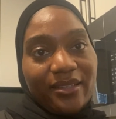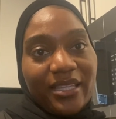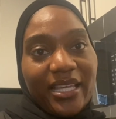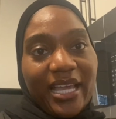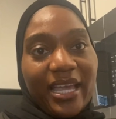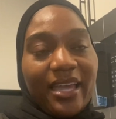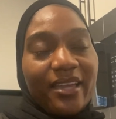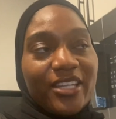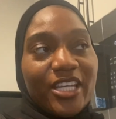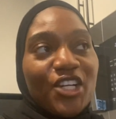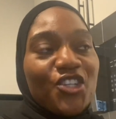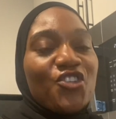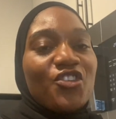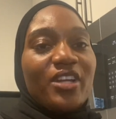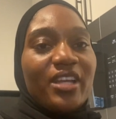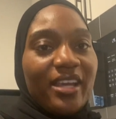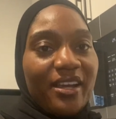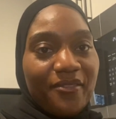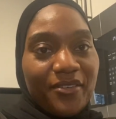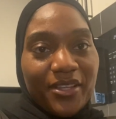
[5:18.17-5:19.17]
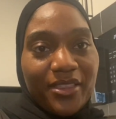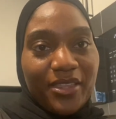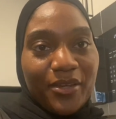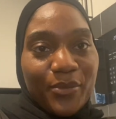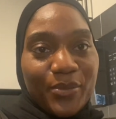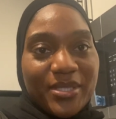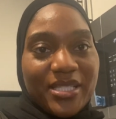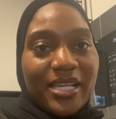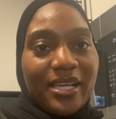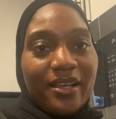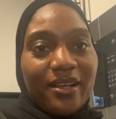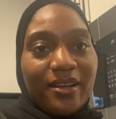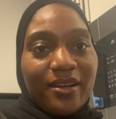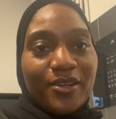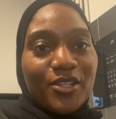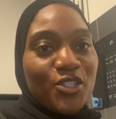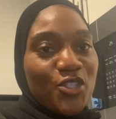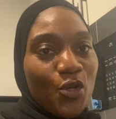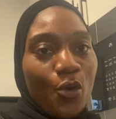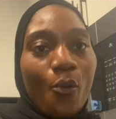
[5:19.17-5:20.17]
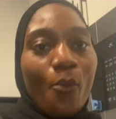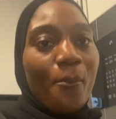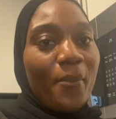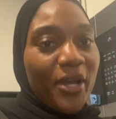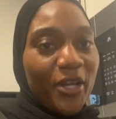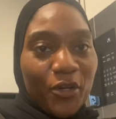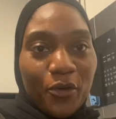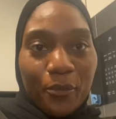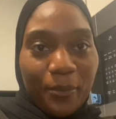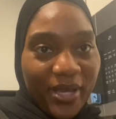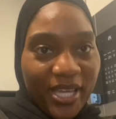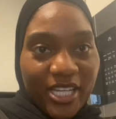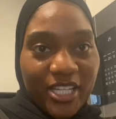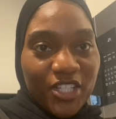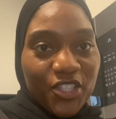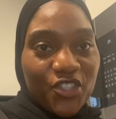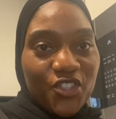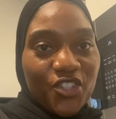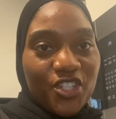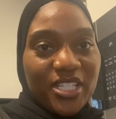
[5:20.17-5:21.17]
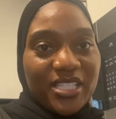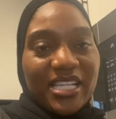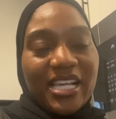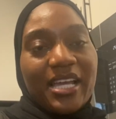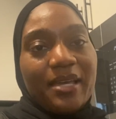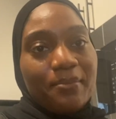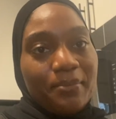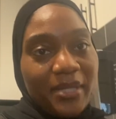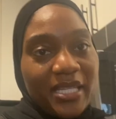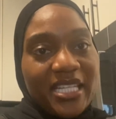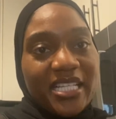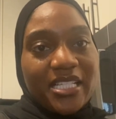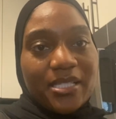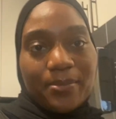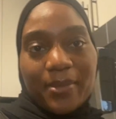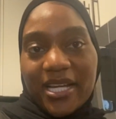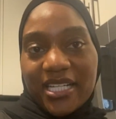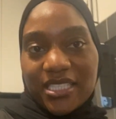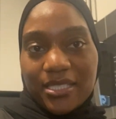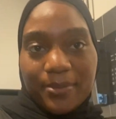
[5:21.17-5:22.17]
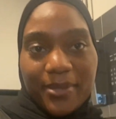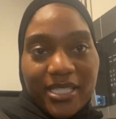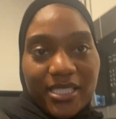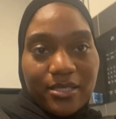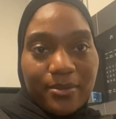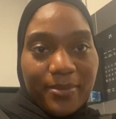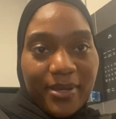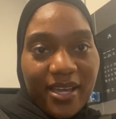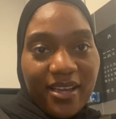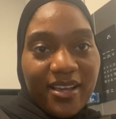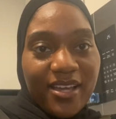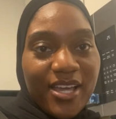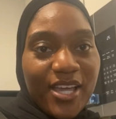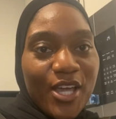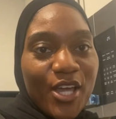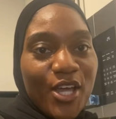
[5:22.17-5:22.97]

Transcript: Like, yesterday, everything was, like, so micromanaged because I had meetings back to back to back.